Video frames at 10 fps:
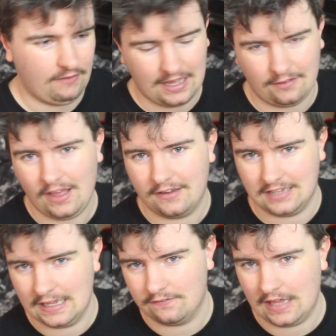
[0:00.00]
If I had
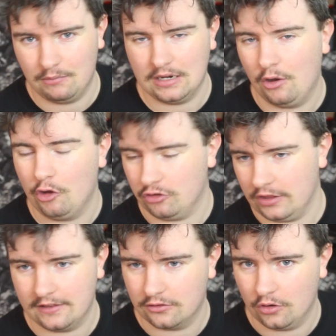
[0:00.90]
Last FM when I was
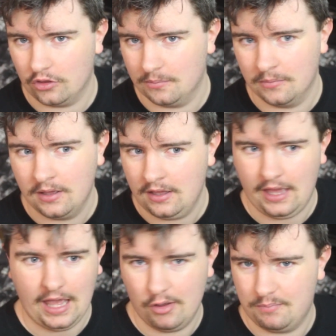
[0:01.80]
really into them,
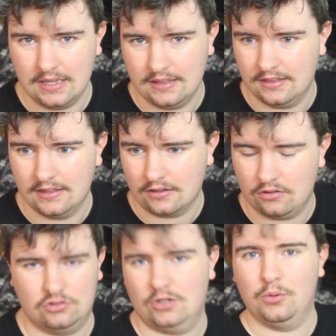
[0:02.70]
it would be in the
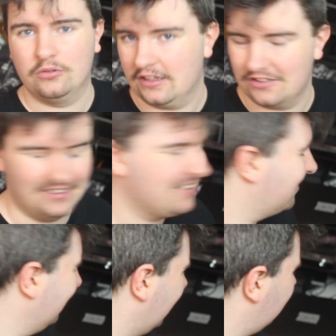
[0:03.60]
quadruple
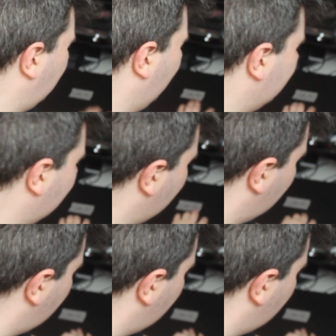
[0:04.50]
digits at this point.